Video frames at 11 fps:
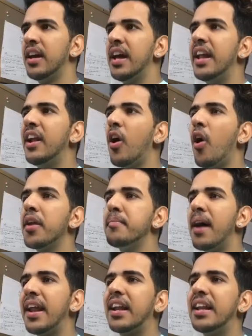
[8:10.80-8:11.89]
and it
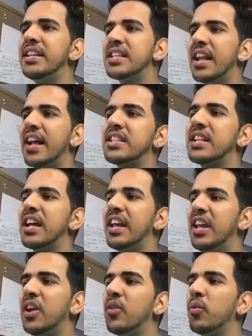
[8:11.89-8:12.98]
automatically selects
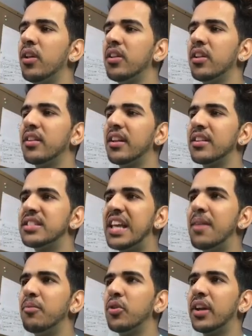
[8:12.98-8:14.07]
the
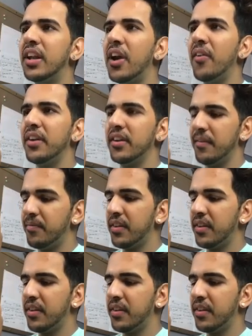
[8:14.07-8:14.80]
same looking area.